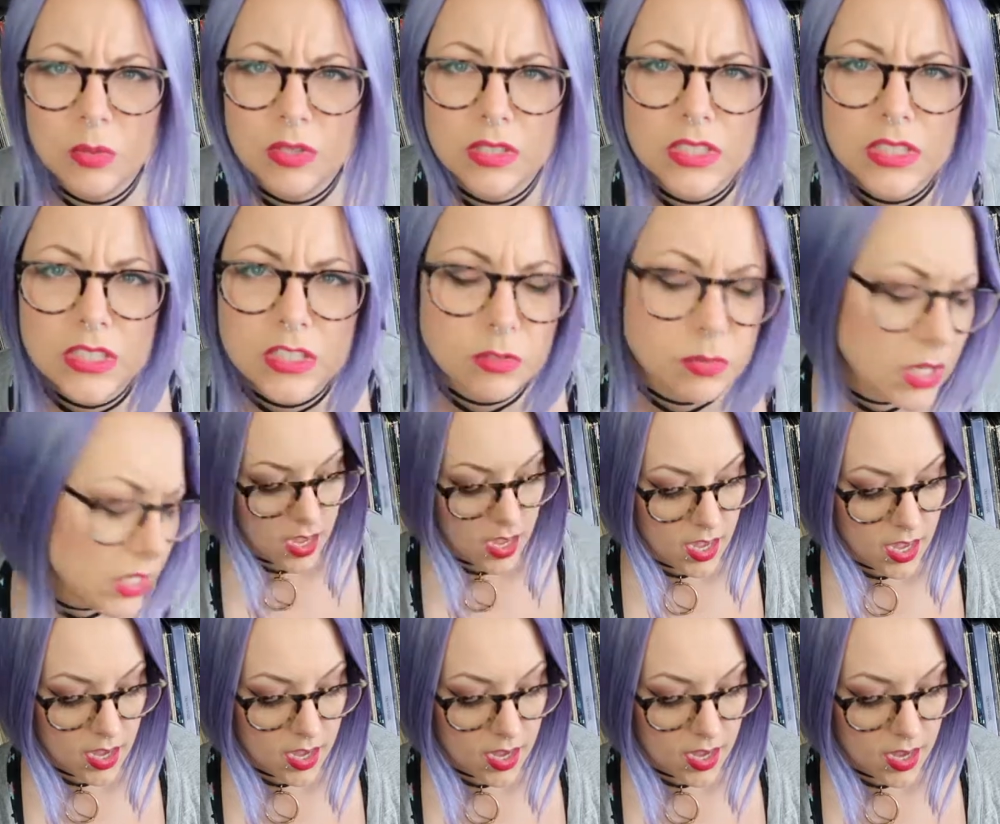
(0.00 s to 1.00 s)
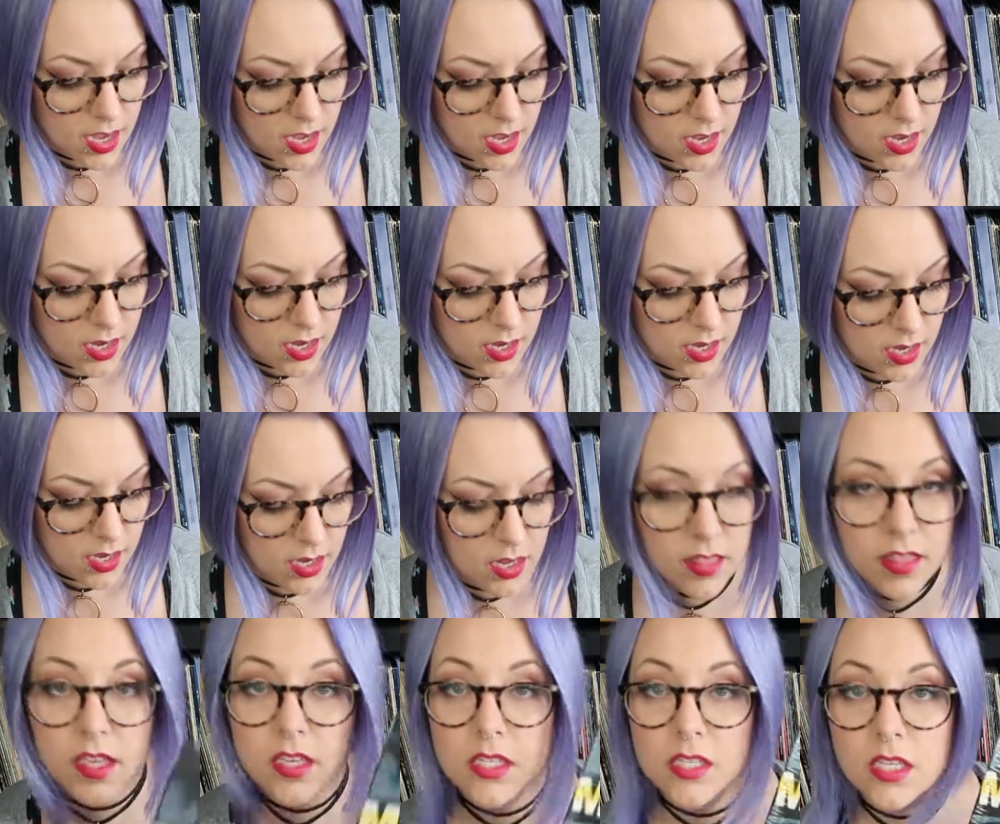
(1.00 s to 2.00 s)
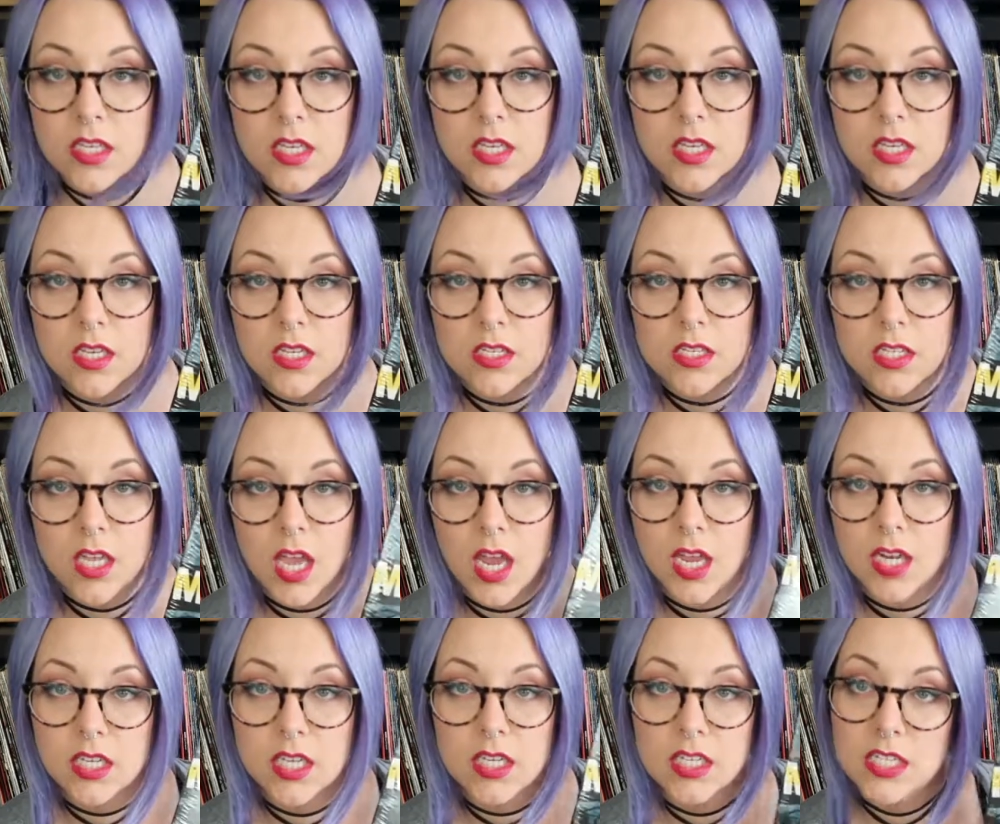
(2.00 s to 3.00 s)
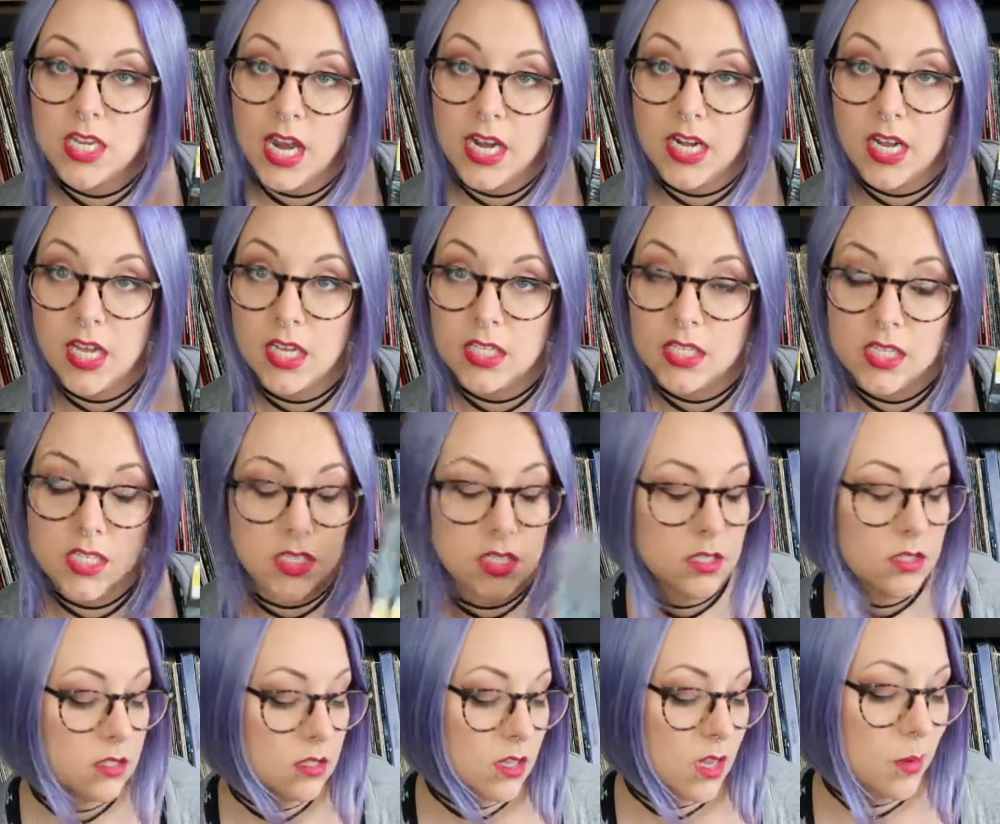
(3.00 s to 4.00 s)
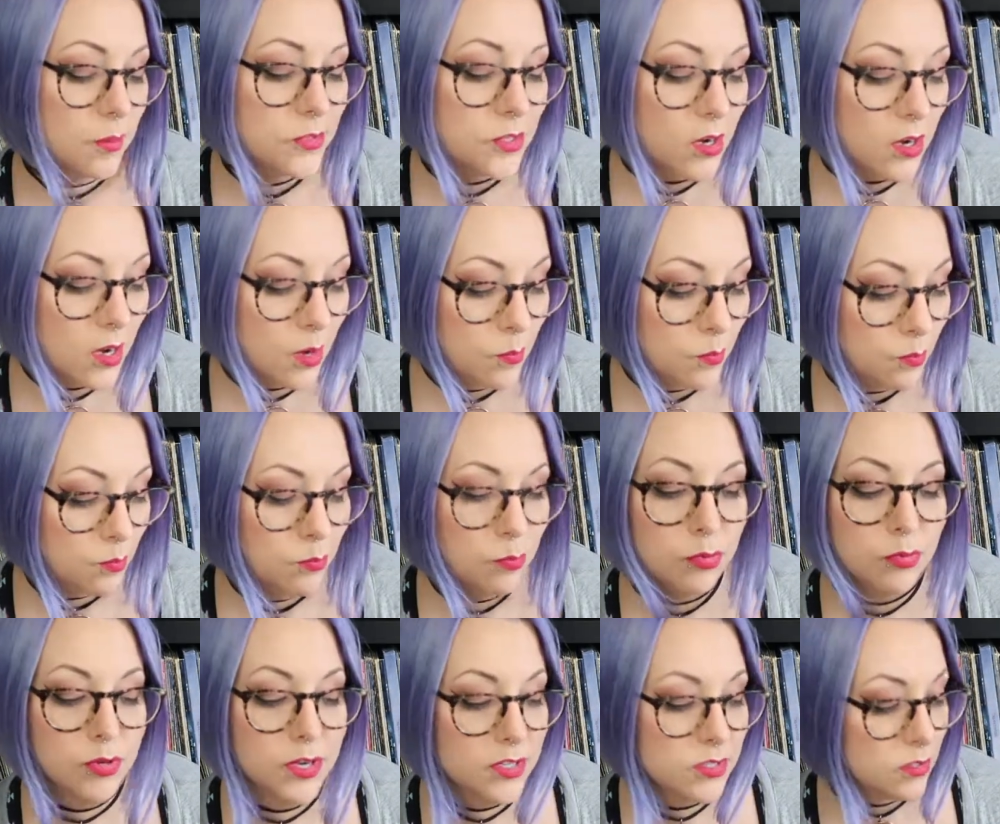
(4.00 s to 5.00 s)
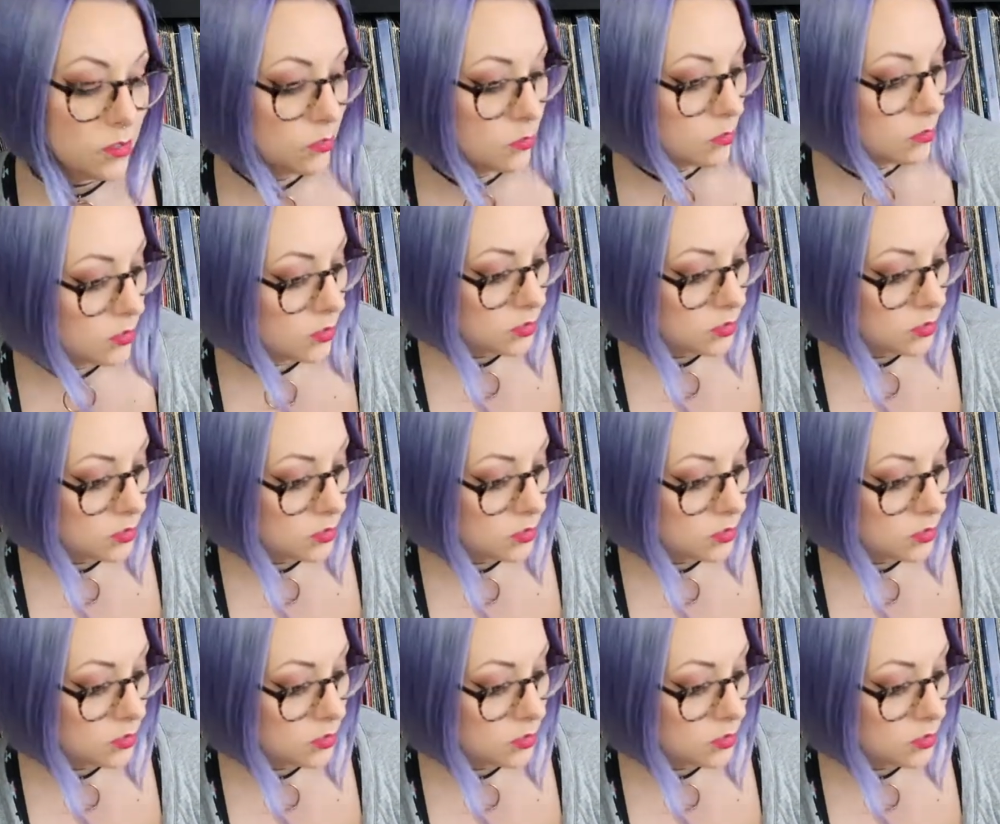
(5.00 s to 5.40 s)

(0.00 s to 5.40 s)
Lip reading: newer than this, right? And this is Can't Contain It. I'm sorry I'm breezing through